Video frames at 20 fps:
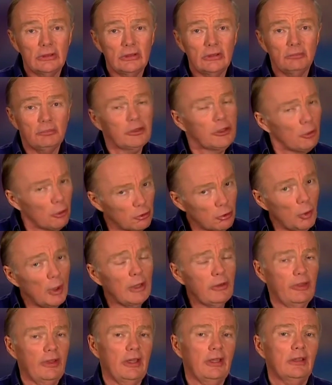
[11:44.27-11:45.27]
But there was one
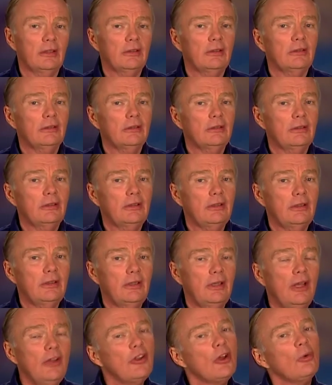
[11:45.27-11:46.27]
thing
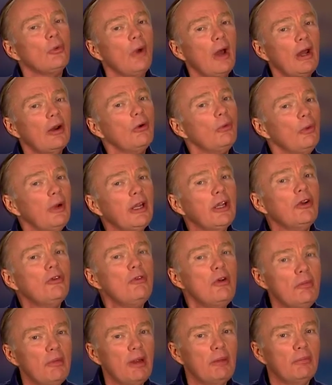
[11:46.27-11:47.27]
that Ronald Reagan
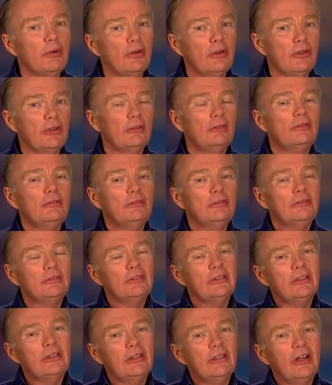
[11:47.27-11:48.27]
remembered
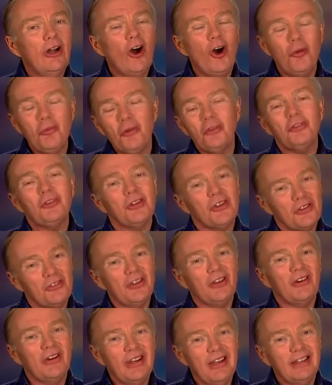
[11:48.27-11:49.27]
almost to the
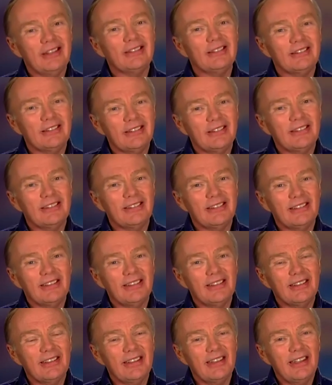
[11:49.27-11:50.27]
very end.
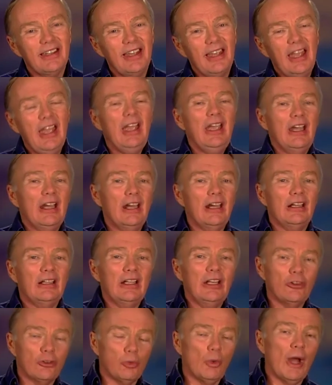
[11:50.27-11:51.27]

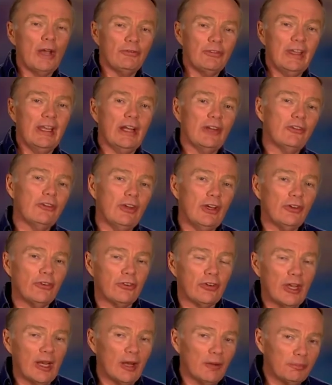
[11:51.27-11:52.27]
His wife Nancy had
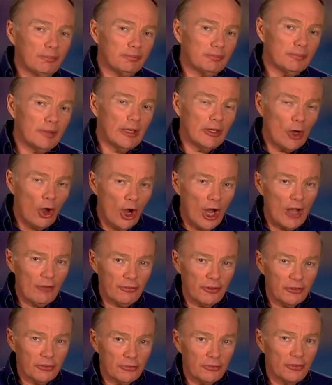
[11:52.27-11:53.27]
set up an
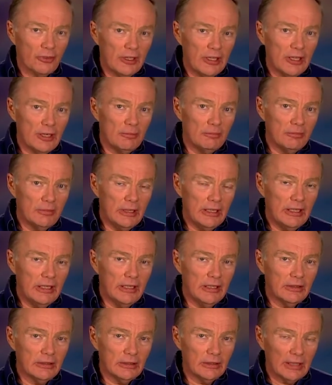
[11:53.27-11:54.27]
office for him
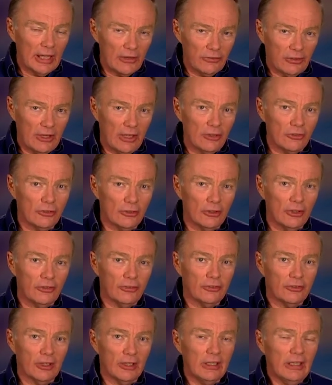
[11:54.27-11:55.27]
in Los
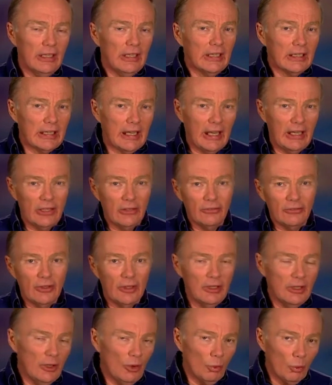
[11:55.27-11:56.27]
Angeles, kind of
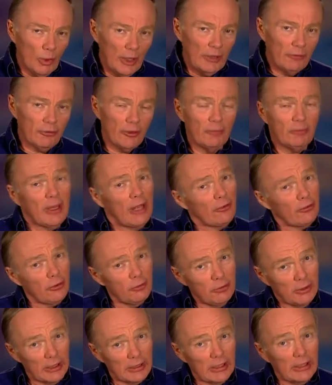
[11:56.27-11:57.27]
a way for him to have some
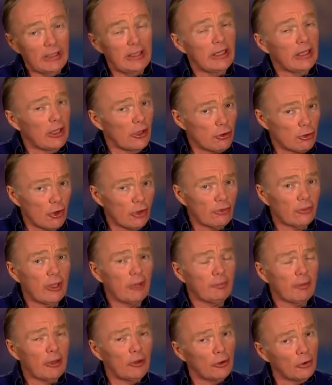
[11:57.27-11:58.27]
dignity and get dressed
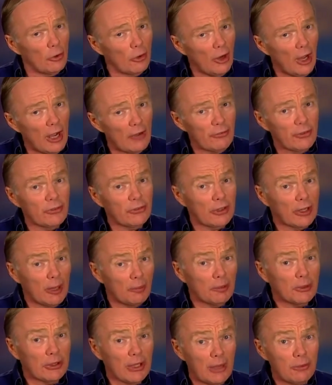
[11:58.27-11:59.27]
up and go to an office a
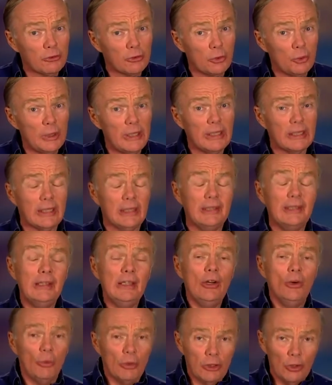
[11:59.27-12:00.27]
couple times a week. And
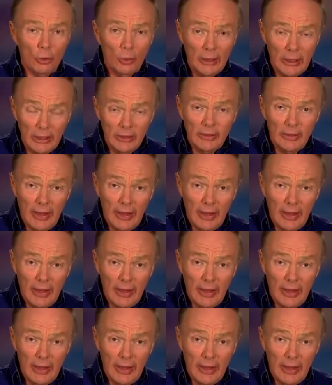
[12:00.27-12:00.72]
when you went into